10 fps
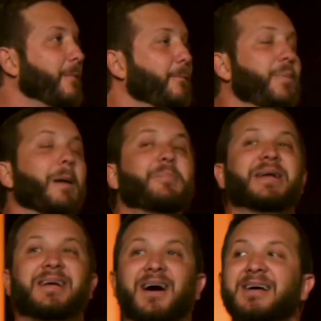but
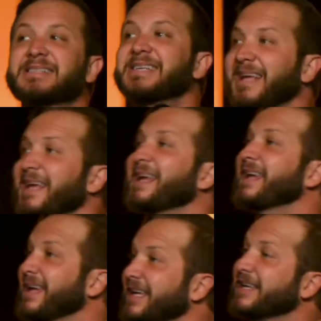because He
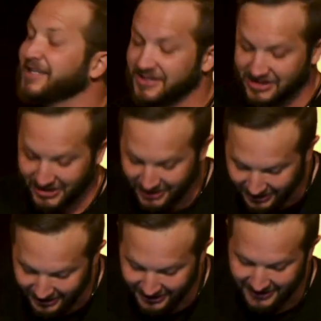is
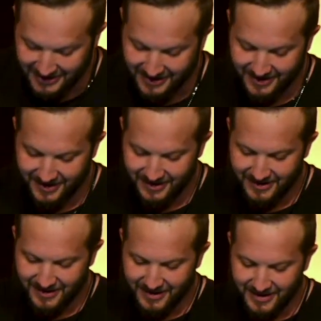good.
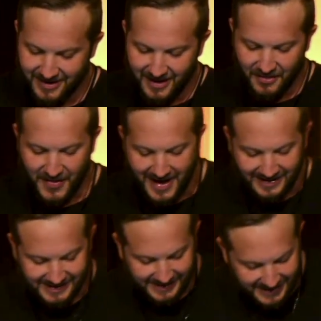
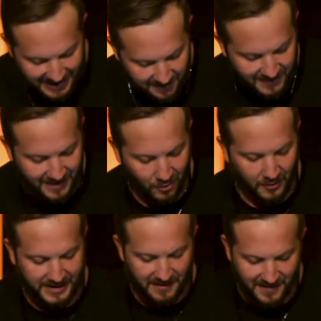Thanksgiving
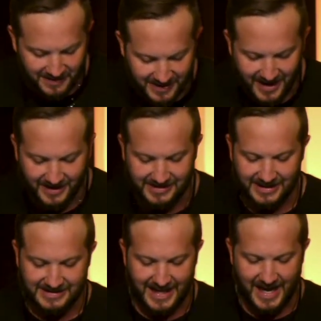or giving thanks,
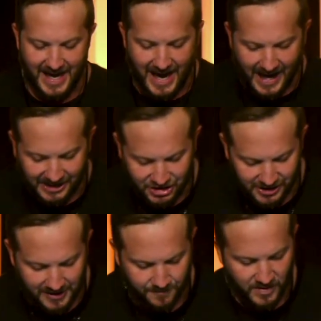it's that
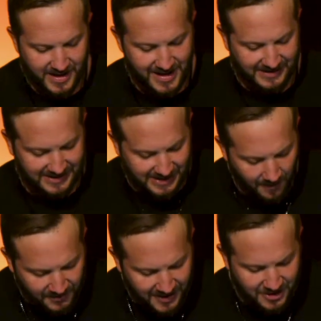action. It's
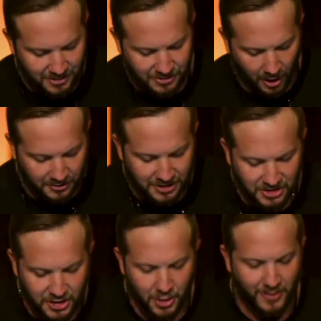something you are to
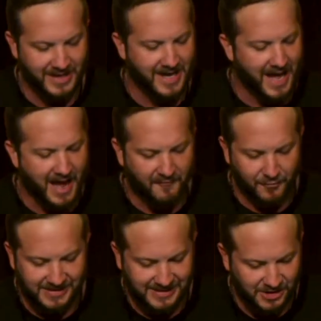do in
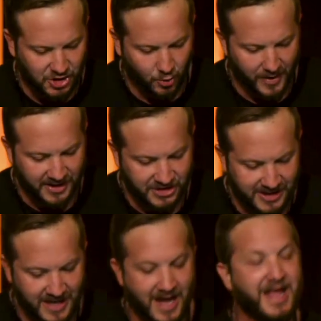every
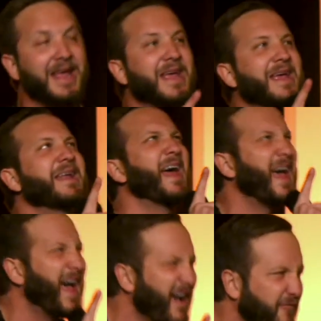situation, in
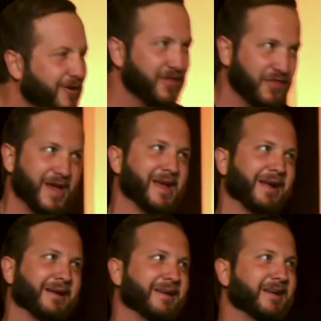
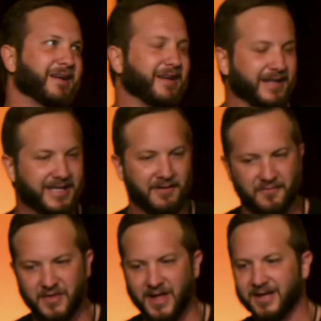everything, give
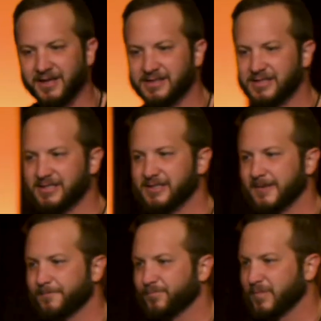thanks.
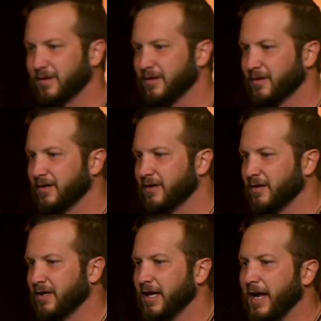
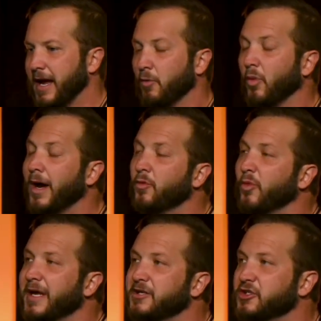And when
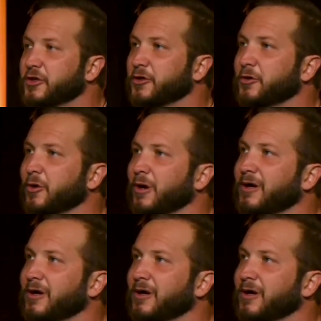we do,